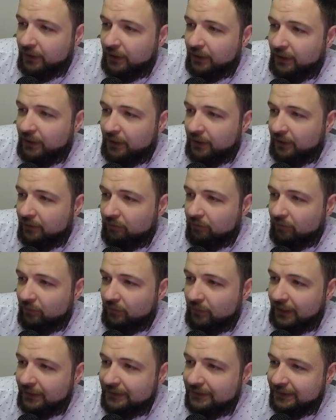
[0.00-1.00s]
I
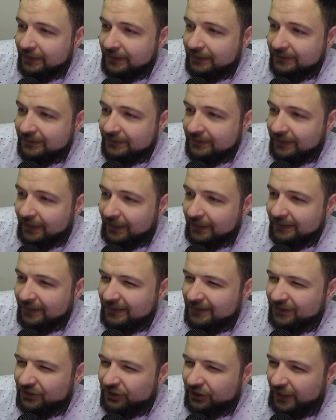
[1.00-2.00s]
did
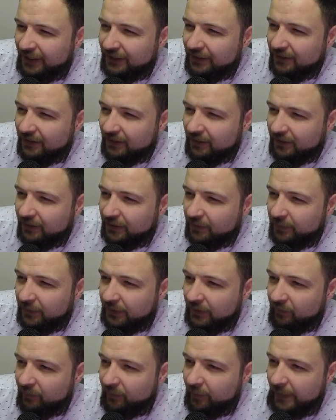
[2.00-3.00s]
trade it a little
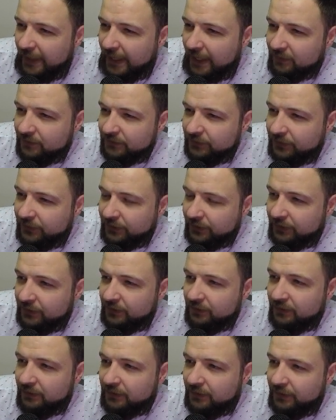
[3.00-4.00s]
bit of bounce
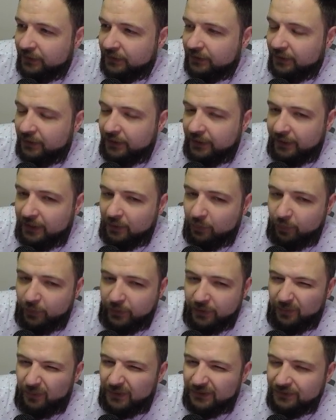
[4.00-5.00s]
here and there,
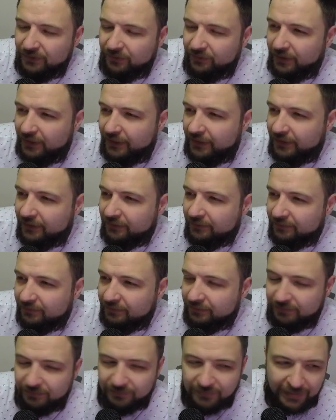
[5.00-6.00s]
but it wasn't really
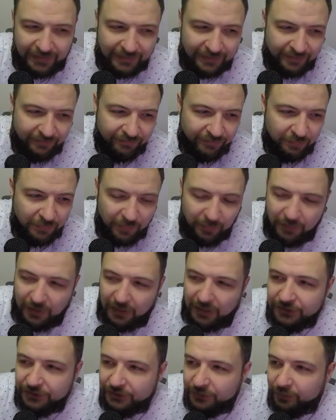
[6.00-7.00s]
like giving me
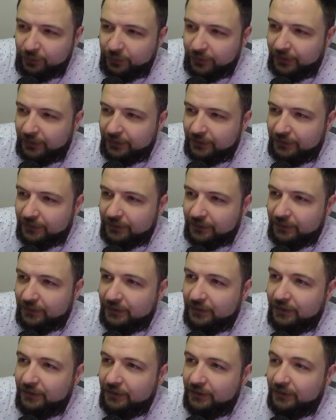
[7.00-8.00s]
much. But
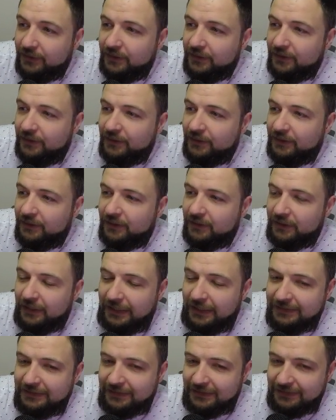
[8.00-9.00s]

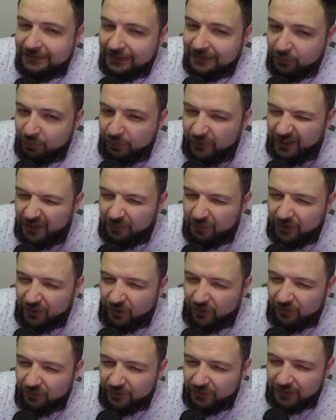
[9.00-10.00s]
it did bring me
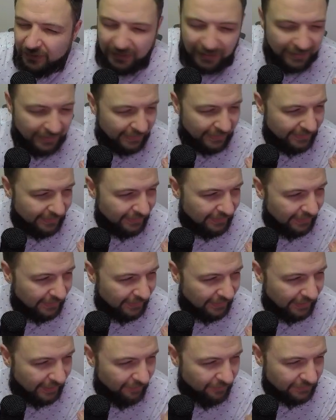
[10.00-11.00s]
over. I think
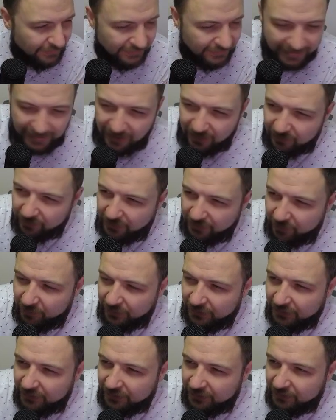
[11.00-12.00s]
I was down
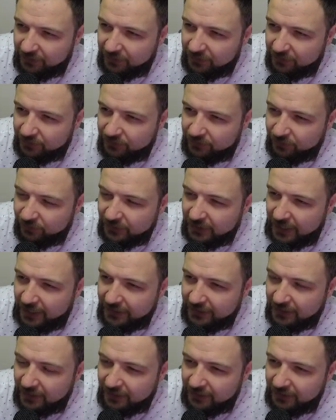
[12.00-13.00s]
maybe to
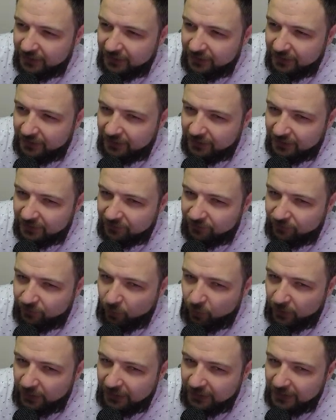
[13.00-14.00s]

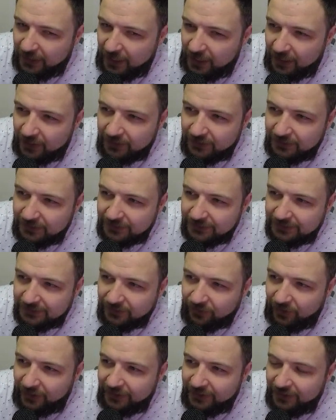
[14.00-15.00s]
$940,
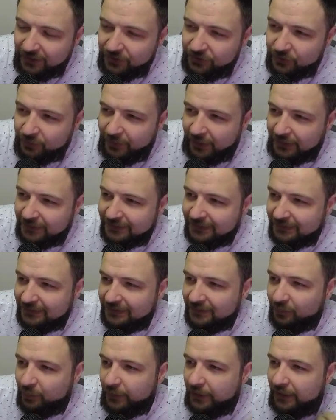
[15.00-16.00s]
so I needed to make
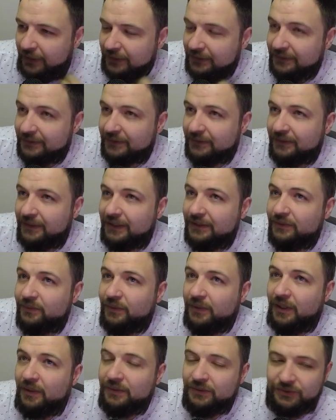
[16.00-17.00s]
$60. So that's
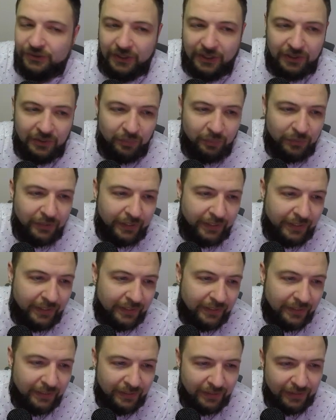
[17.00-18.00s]
where I was trying to
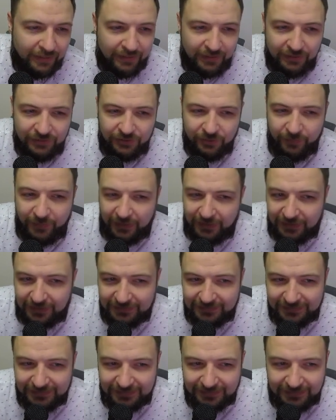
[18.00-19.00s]
play to make
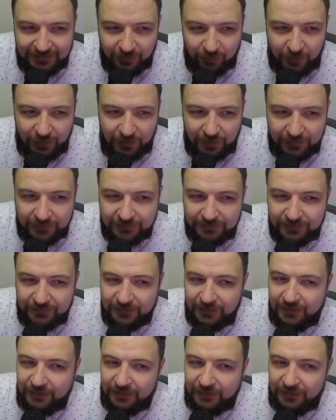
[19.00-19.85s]
that $60.